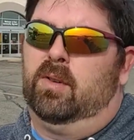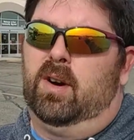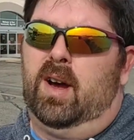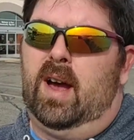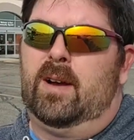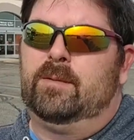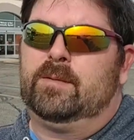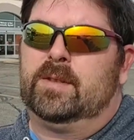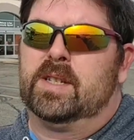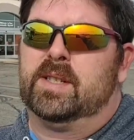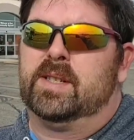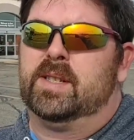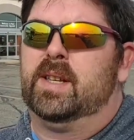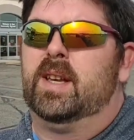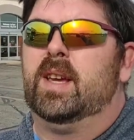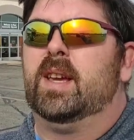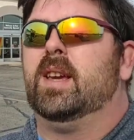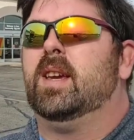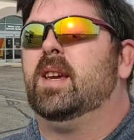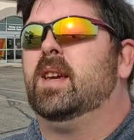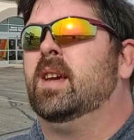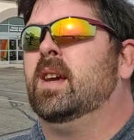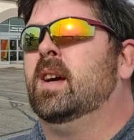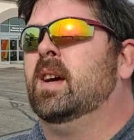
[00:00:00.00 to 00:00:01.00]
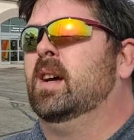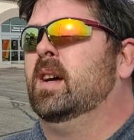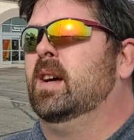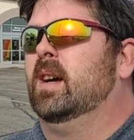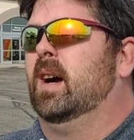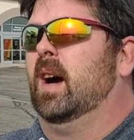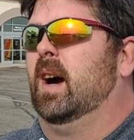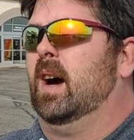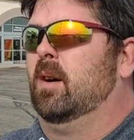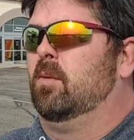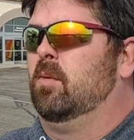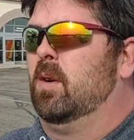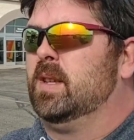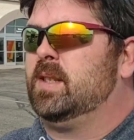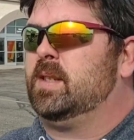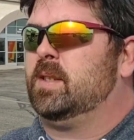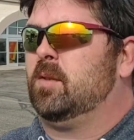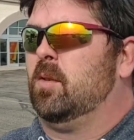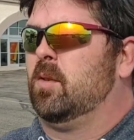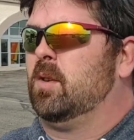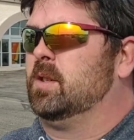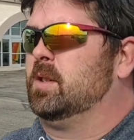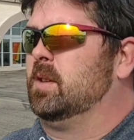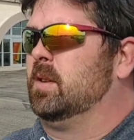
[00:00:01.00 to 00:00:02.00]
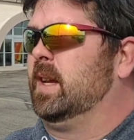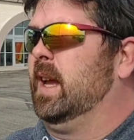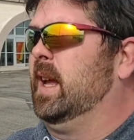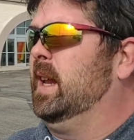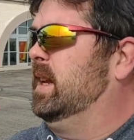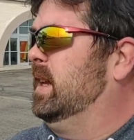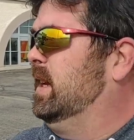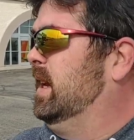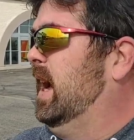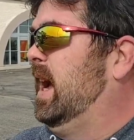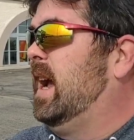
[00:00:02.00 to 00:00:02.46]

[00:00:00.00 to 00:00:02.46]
We'll have to see uh, what stores are getting it.